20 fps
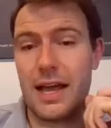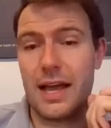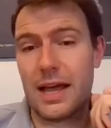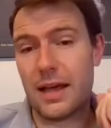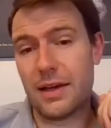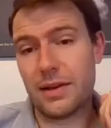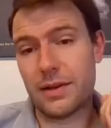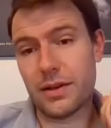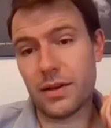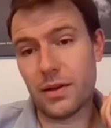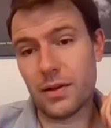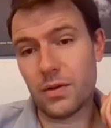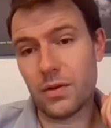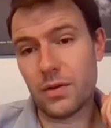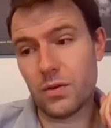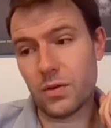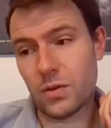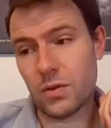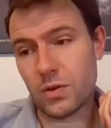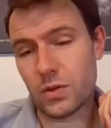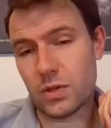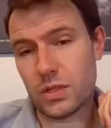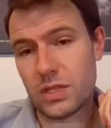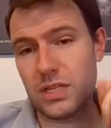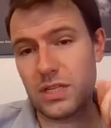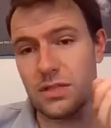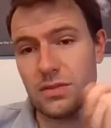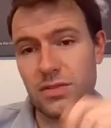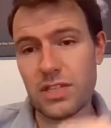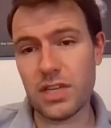
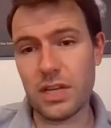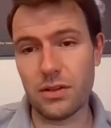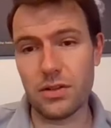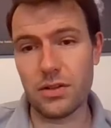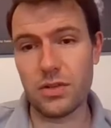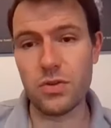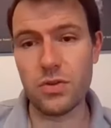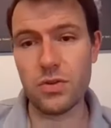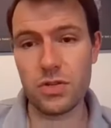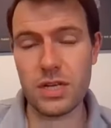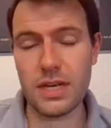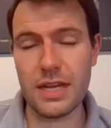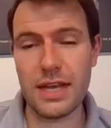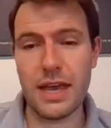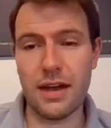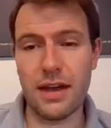Deeds of sale usually